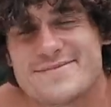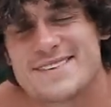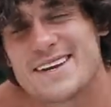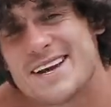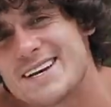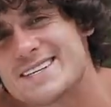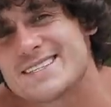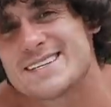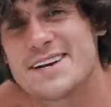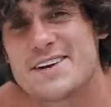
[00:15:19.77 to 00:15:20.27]

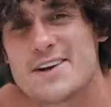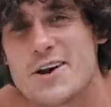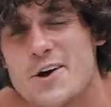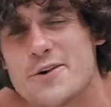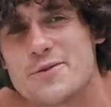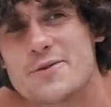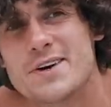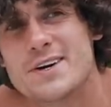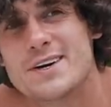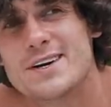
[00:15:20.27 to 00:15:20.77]
yes and
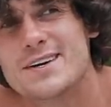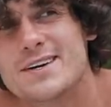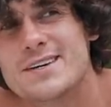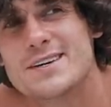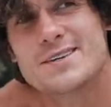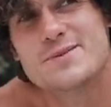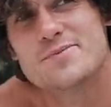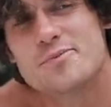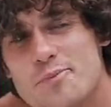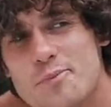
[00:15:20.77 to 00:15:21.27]
no,
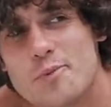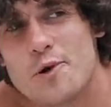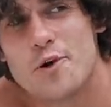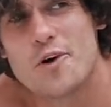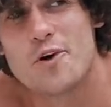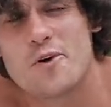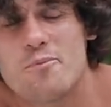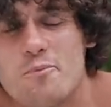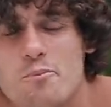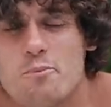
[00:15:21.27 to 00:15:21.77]

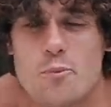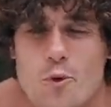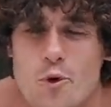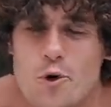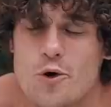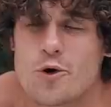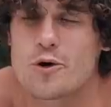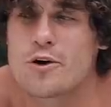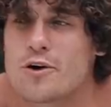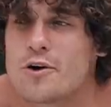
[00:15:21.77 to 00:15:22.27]
but
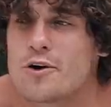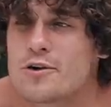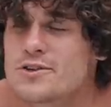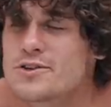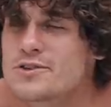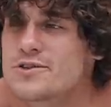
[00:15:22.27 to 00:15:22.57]
more